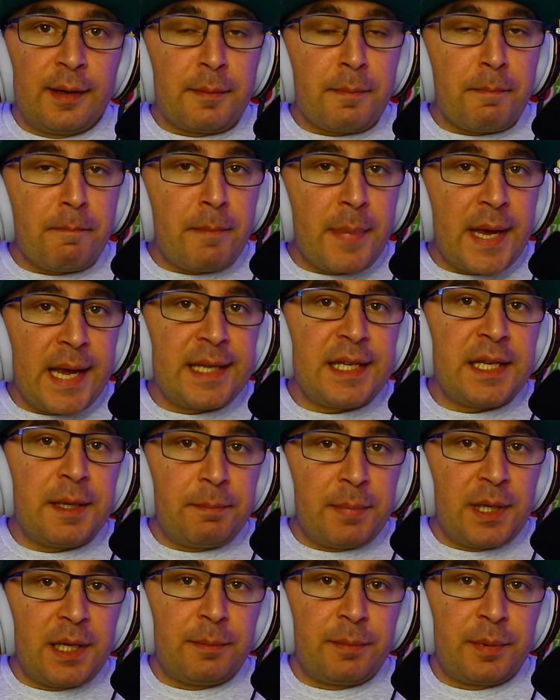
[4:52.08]
many
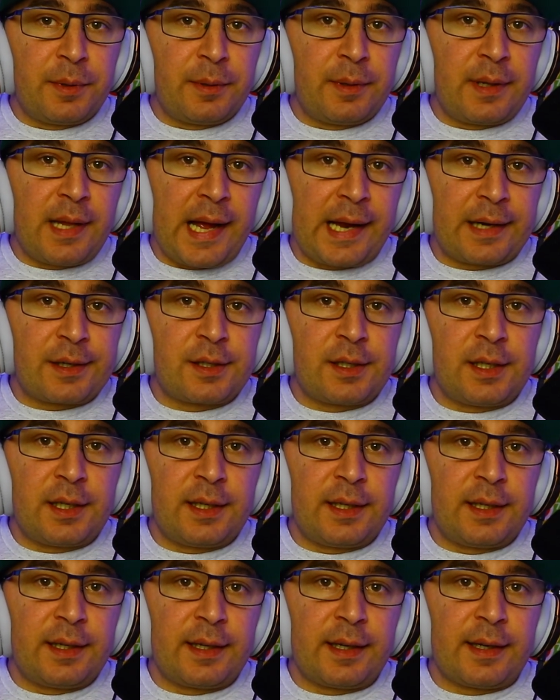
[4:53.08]
people
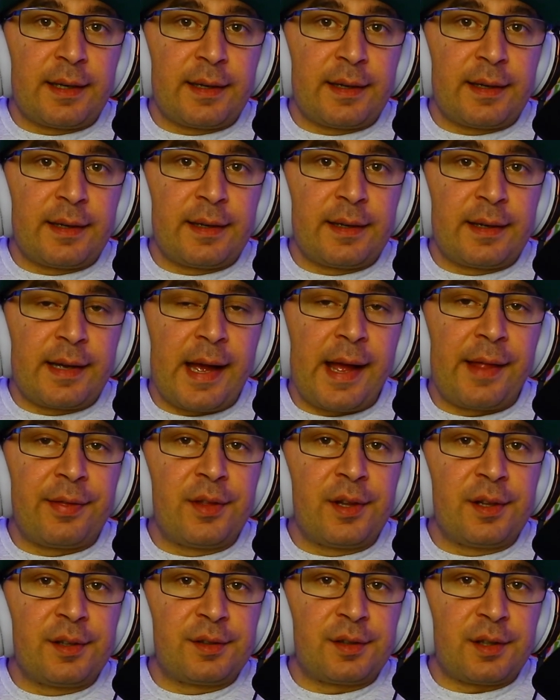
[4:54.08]
actually had
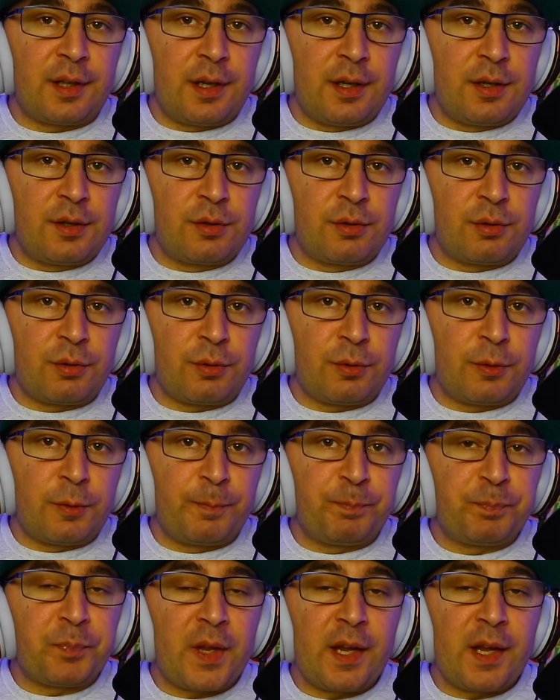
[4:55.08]
this issue.